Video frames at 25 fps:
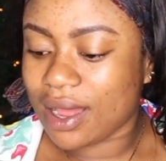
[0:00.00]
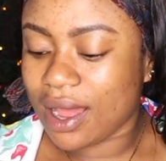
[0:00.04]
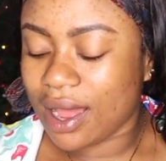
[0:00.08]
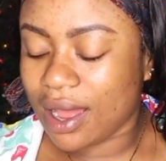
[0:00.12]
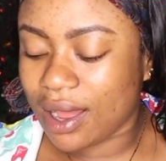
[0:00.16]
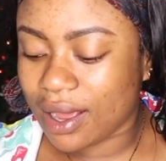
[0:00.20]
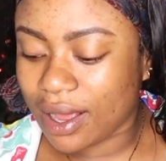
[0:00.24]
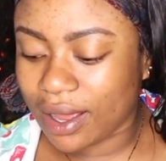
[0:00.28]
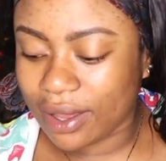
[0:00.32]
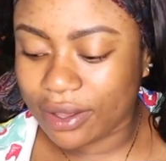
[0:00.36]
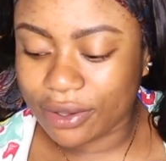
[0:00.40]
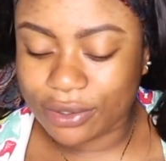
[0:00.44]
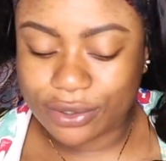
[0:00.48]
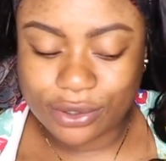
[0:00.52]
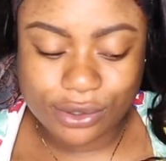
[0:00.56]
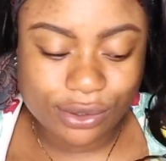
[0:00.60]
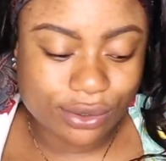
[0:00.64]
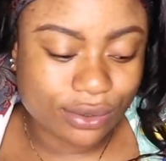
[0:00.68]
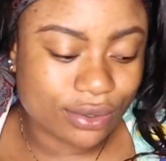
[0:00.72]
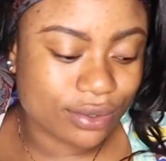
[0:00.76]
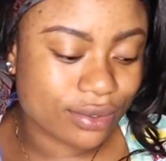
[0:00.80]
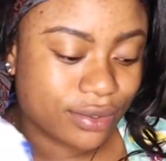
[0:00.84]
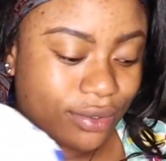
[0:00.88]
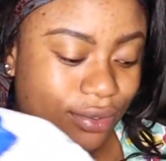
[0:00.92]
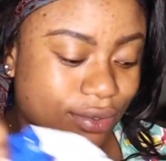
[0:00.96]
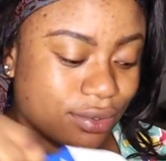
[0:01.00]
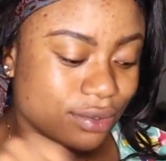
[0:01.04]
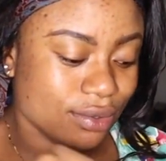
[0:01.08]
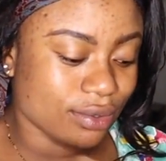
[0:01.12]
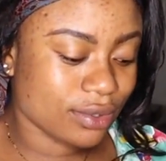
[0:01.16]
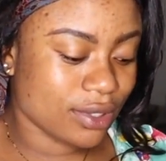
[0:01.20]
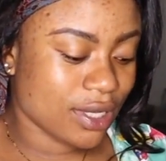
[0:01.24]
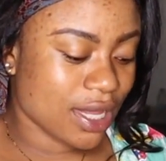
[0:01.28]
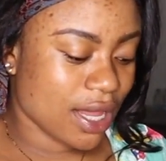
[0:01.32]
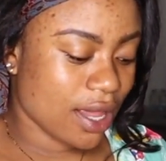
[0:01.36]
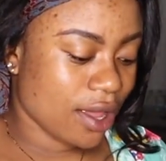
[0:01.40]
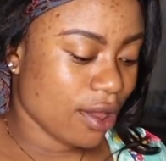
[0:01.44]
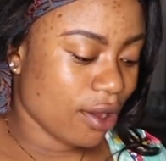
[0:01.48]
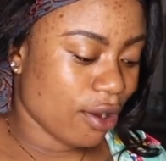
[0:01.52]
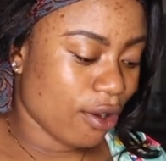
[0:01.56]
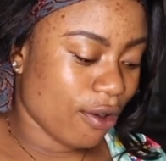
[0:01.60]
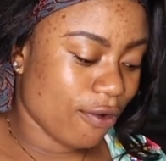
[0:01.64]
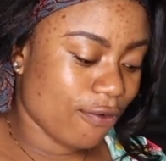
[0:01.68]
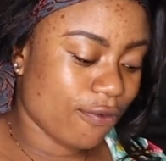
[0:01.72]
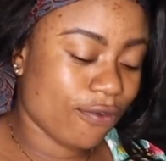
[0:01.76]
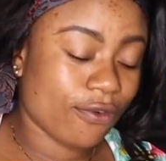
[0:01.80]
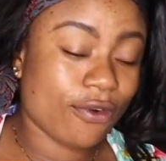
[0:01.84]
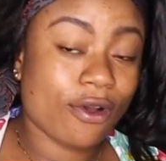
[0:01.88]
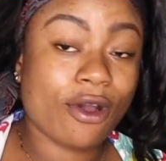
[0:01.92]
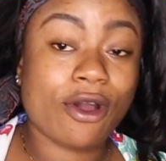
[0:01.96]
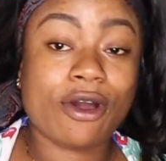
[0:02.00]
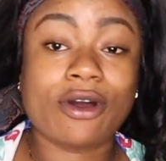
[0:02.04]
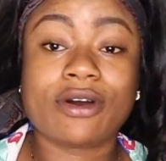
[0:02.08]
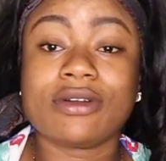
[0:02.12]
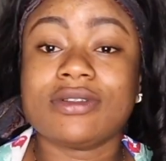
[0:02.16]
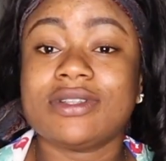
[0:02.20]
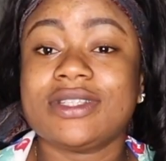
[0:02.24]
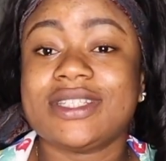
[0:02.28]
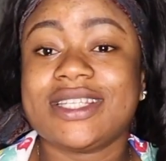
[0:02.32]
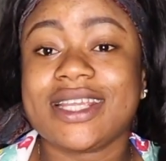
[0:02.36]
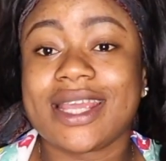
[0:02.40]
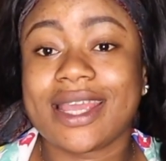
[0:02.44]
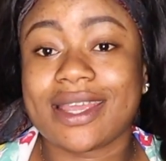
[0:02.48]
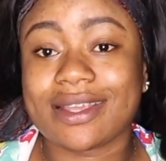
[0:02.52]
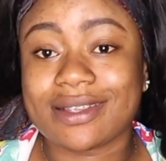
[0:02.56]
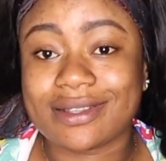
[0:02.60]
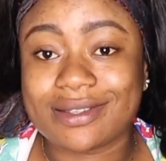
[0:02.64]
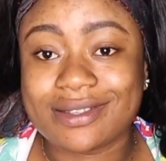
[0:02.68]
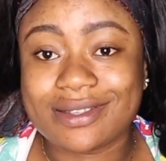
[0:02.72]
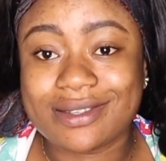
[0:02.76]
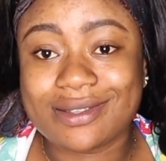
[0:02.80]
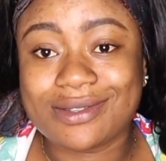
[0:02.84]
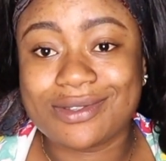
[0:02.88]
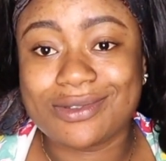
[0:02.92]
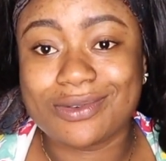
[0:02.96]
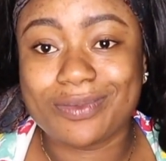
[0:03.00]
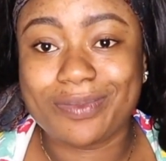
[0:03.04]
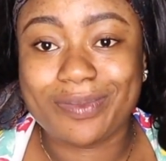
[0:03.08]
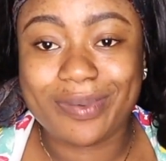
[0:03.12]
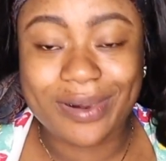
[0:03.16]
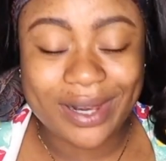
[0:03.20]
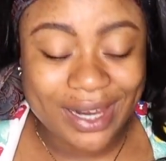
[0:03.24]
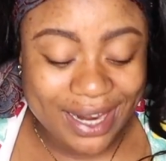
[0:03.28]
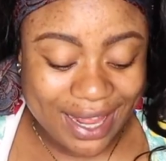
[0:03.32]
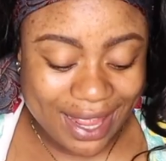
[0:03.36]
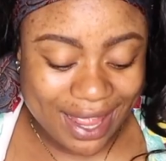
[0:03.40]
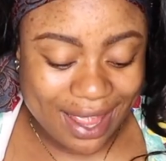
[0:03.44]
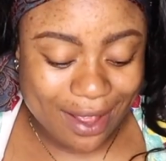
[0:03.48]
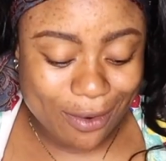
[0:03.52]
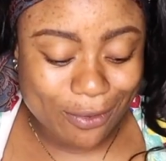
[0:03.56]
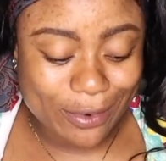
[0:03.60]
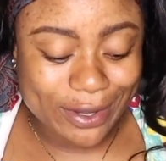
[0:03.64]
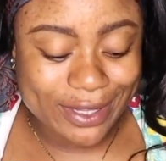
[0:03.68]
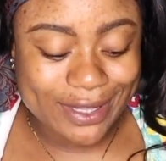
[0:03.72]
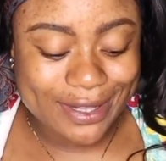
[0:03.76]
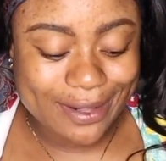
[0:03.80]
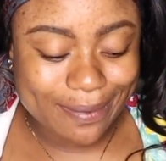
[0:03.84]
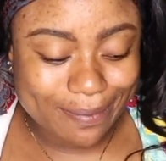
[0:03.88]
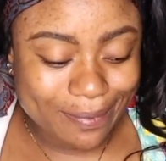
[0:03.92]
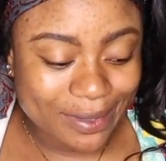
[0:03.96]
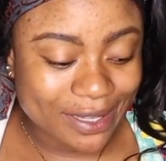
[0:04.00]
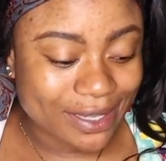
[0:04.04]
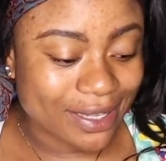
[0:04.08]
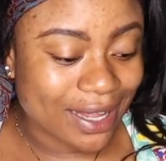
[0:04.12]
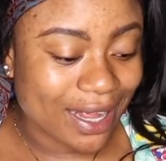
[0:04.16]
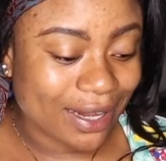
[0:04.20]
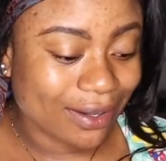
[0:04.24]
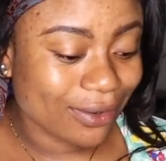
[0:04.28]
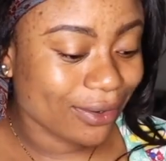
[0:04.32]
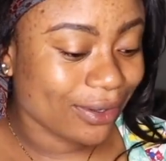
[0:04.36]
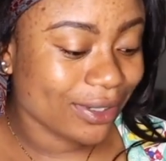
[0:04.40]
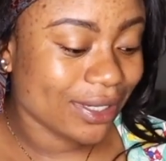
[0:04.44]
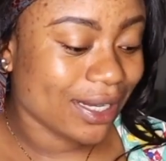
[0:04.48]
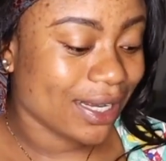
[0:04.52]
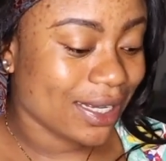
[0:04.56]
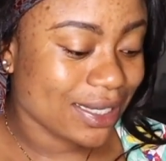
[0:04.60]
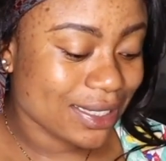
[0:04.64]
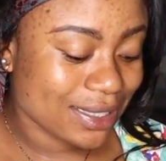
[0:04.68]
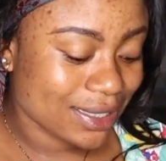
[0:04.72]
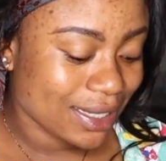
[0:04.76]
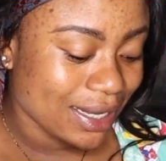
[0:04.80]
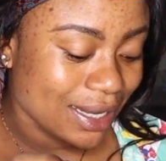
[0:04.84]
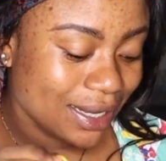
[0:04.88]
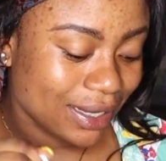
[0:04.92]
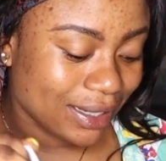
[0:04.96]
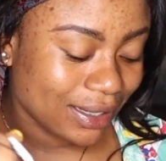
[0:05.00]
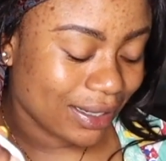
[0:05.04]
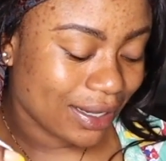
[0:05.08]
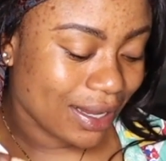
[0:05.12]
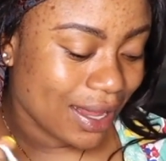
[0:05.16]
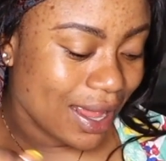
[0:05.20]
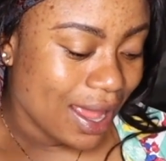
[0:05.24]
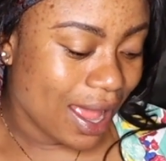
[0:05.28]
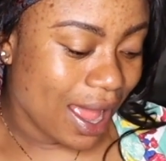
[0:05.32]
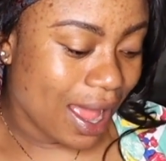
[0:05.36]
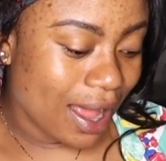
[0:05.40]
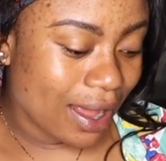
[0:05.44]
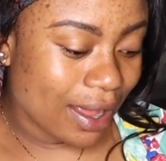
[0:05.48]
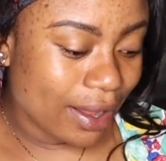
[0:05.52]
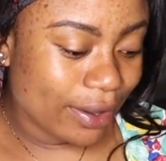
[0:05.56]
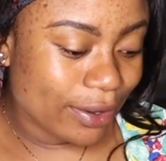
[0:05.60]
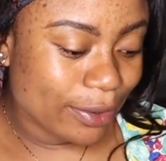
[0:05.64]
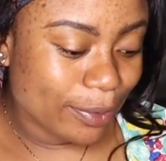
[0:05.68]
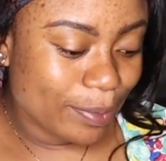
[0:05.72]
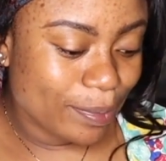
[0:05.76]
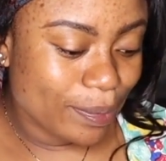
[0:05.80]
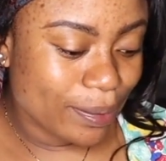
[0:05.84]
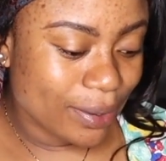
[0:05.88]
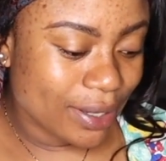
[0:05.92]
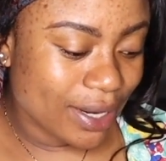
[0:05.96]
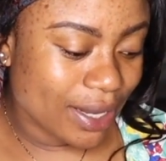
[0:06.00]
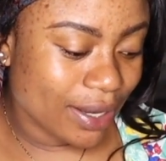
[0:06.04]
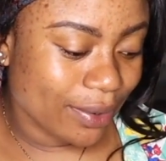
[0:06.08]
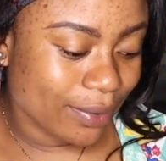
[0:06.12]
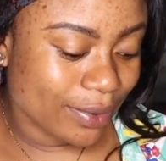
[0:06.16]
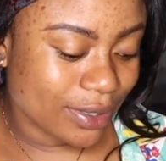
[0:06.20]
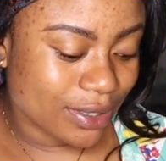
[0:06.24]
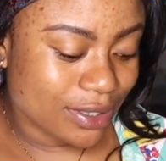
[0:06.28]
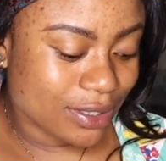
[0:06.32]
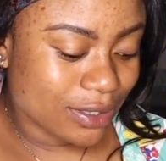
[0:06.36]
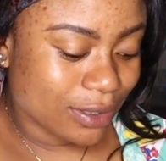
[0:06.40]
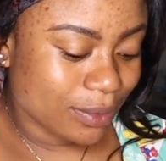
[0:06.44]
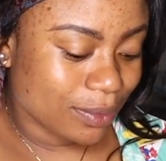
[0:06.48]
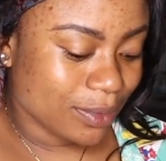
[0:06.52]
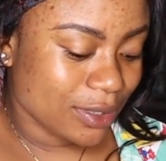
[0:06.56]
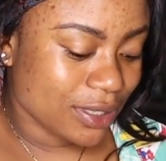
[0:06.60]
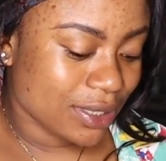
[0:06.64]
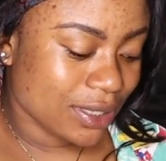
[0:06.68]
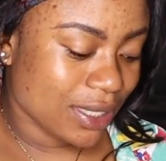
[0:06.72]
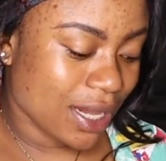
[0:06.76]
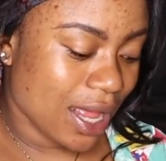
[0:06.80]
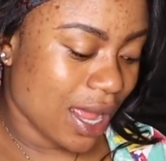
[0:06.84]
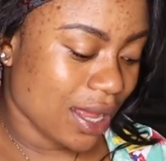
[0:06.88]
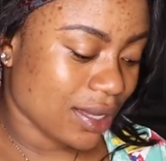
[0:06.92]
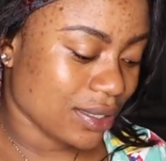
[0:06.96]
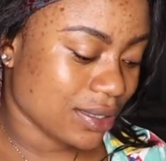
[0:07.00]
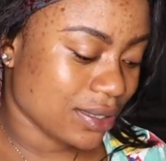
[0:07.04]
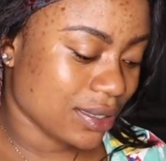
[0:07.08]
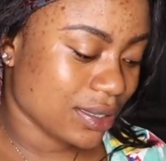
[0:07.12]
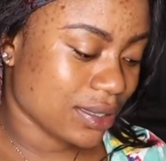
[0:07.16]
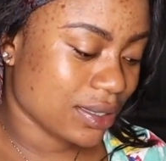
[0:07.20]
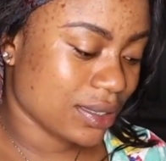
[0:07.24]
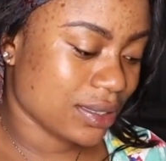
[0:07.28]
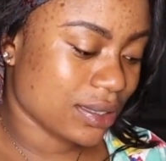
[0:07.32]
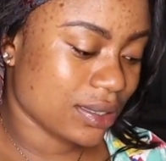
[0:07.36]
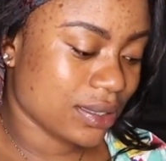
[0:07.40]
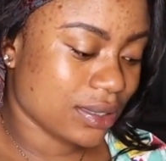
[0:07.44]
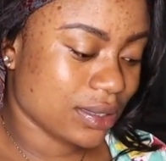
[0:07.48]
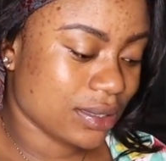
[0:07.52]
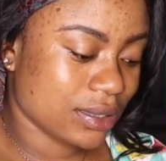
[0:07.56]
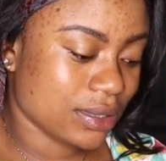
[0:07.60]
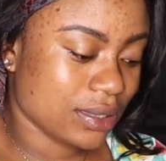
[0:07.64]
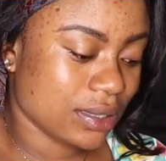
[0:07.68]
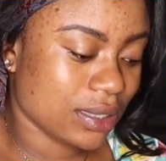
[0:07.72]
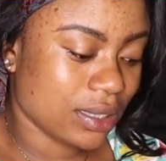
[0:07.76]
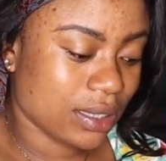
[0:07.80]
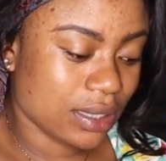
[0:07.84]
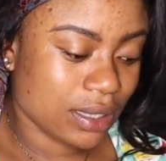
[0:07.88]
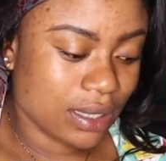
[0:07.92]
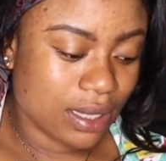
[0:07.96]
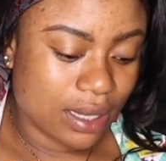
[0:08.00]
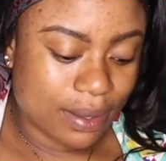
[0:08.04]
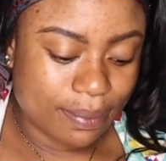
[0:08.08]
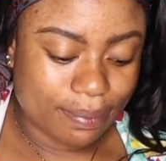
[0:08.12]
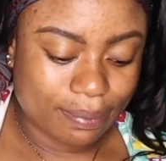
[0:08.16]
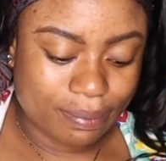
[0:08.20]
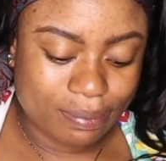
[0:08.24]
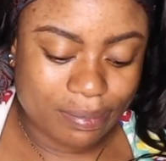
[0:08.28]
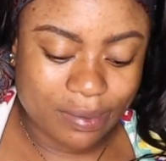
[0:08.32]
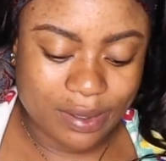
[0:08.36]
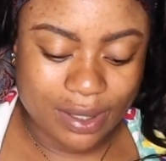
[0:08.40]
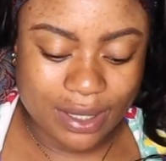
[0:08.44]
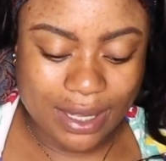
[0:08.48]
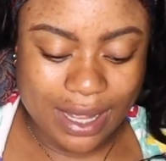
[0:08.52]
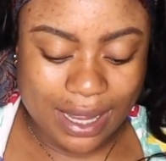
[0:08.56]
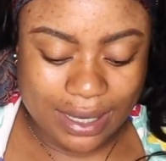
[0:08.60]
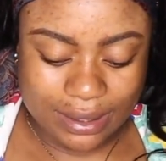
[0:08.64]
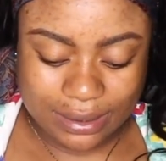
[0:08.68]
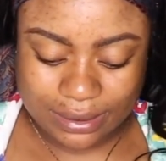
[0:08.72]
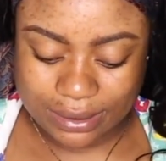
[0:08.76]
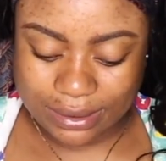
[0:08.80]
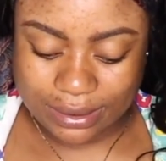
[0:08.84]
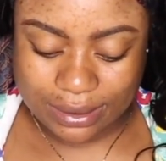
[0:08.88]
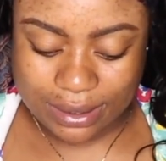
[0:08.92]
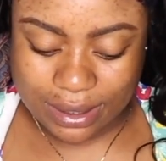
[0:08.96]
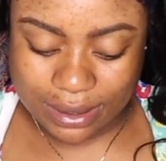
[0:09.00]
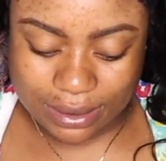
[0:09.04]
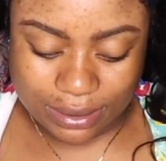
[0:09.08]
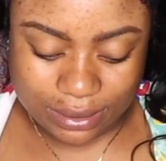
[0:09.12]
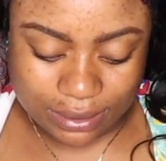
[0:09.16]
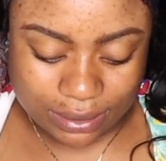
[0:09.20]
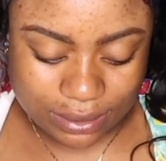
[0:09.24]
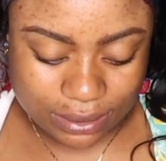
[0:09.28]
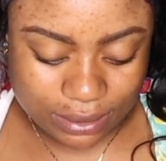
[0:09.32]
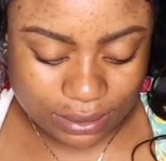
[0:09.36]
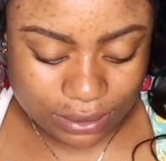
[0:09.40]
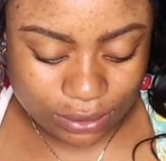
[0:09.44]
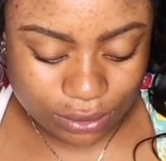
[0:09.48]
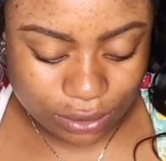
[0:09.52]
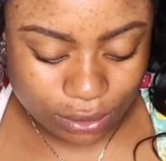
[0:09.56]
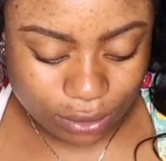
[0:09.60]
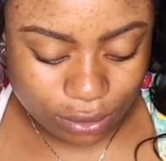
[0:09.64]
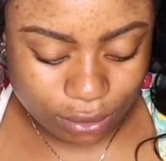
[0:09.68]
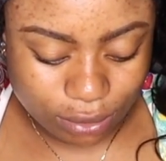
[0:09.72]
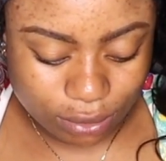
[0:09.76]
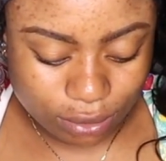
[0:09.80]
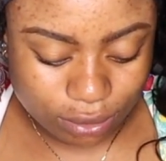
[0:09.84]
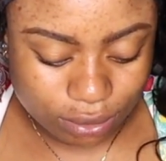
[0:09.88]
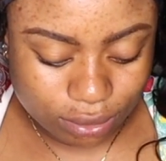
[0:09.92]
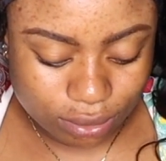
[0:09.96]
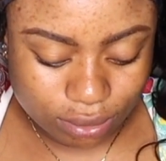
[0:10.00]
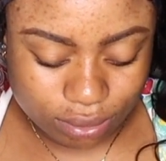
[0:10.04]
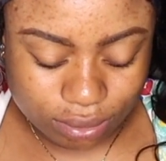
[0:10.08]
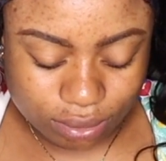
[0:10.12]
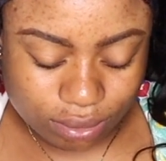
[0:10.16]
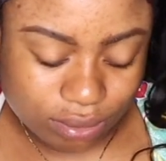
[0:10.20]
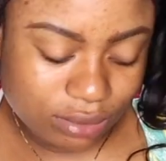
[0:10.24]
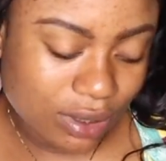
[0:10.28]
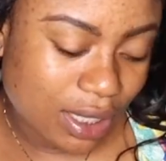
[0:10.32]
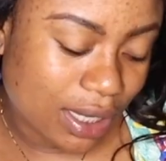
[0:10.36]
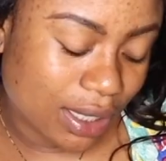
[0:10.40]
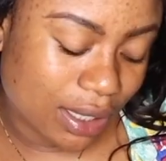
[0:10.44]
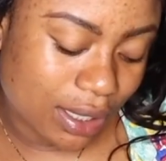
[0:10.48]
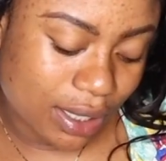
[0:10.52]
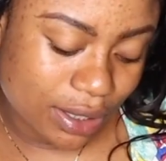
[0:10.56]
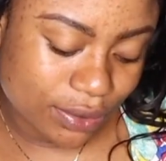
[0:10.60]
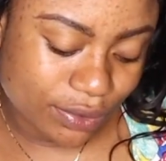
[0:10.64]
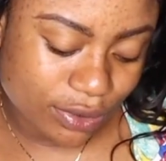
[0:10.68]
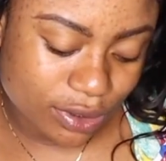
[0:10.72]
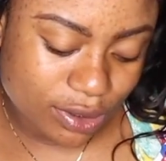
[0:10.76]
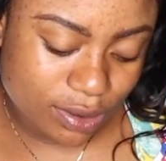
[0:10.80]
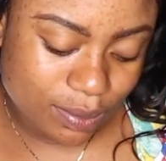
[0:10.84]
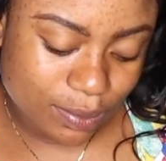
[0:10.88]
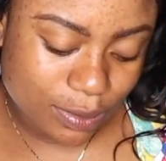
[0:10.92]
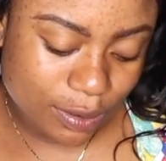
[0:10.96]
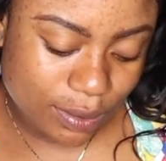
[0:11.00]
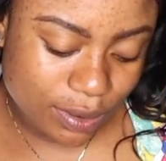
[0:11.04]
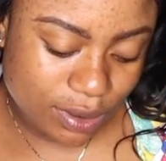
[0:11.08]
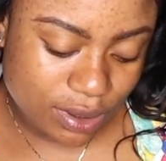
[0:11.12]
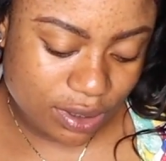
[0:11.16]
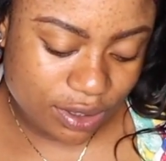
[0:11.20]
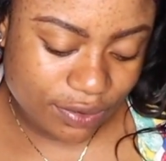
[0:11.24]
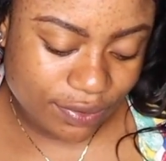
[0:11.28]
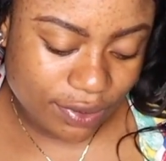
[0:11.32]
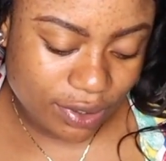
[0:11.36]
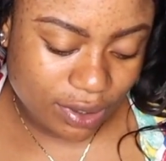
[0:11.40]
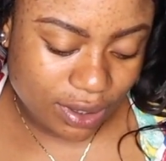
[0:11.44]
how can you choose today of all days to play with me? I don't understand. How can you play with something as big as this? So engage with me with